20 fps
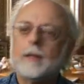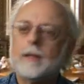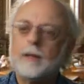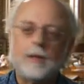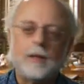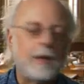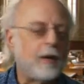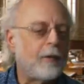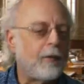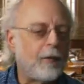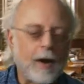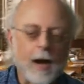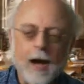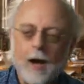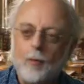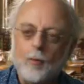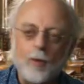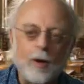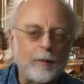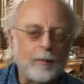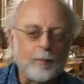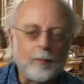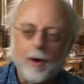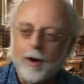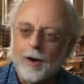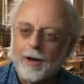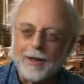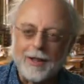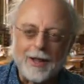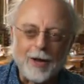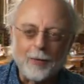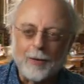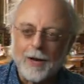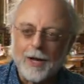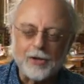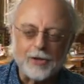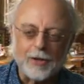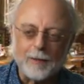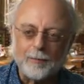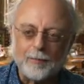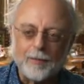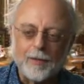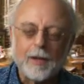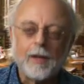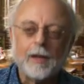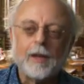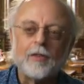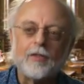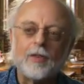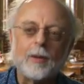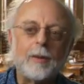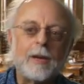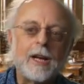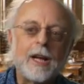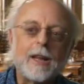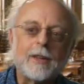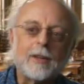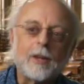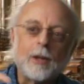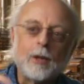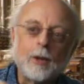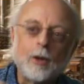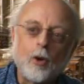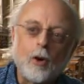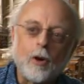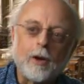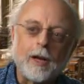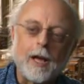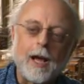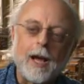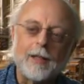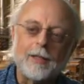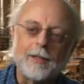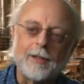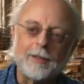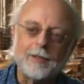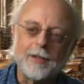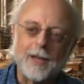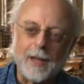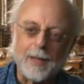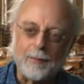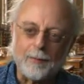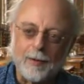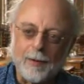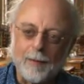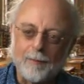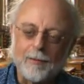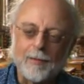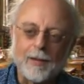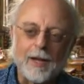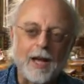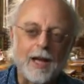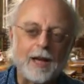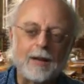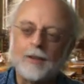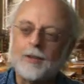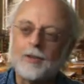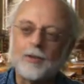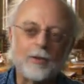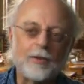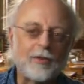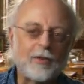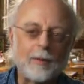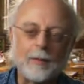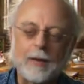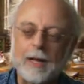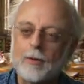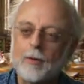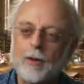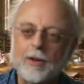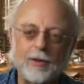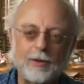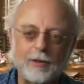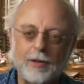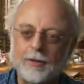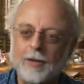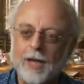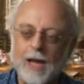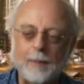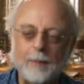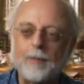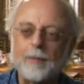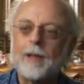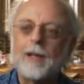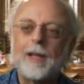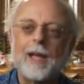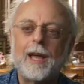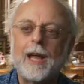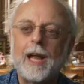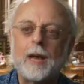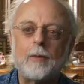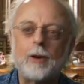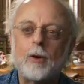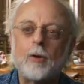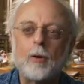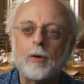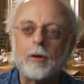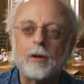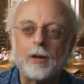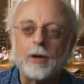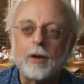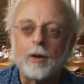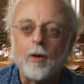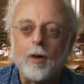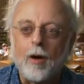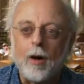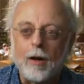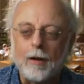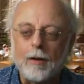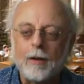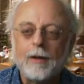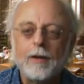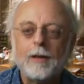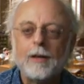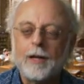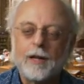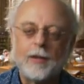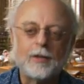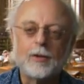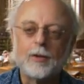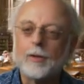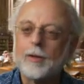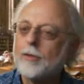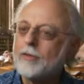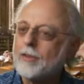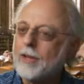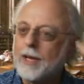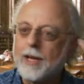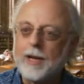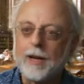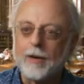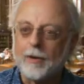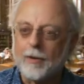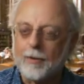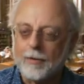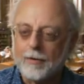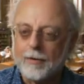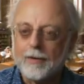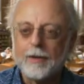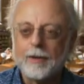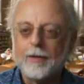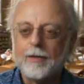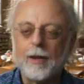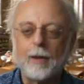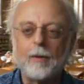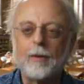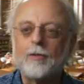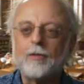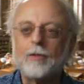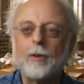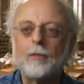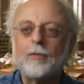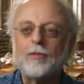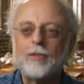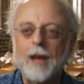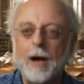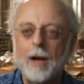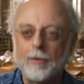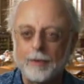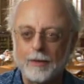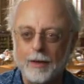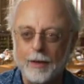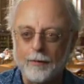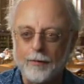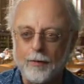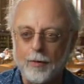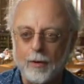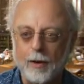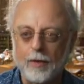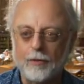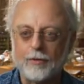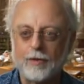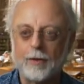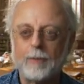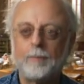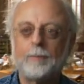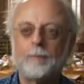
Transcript: You forgot one part of the equation. Somebody has to look at the tape. And until somebody looks at the tape, it ain't recorded at all. Until there's an ear, there is no sound in the forest.